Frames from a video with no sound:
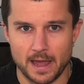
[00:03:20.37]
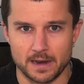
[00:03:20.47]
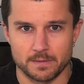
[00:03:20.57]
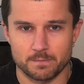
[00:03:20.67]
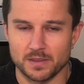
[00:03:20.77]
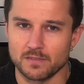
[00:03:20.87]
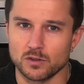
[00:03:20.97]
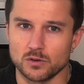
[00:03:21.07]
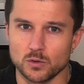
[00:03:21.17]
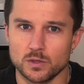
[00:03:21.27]
And
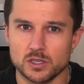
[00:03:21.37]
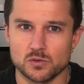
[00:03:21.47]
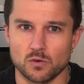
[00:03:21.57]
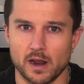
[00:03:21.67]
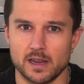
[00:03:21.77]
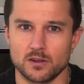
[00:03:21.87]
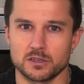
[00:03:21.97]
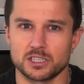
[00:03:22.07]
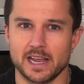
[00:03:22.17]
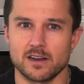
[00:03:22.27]
if you do this right,
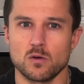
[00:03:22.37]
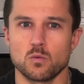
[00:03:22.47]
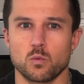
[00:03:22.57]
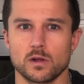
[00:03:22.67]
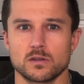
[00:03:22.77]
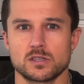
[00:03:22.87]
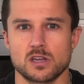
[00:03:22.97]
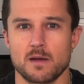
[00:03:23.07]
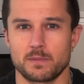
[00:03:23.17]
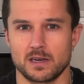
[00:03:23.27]
your channel will
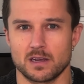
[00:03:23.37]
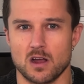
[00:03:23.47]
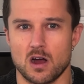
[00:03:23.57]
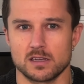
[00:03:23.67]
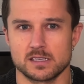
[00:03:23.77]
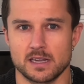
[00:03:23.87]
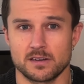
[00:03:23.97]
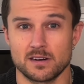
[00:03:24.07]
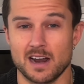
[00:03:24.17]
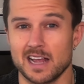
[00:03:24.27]
stop being a cost
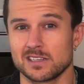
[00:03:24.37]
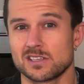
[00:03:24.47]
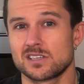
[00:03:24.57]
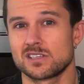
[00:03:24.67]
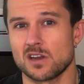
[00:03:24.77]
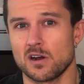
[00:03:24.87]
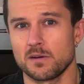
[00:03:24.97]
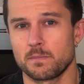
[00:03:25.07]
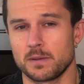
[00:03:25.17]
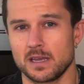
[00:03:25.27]
center and
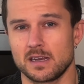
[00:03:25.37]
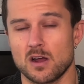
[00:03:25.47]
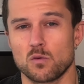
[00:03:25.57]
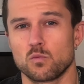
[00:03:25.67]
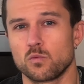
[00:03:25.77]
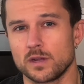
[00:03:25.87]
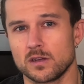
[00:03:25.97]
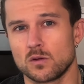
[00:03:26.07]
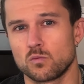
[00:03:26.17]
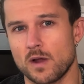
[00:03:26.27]
start being a
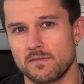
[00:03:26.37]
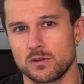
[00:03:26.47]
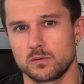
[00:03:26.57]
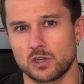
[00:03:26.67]
real revenue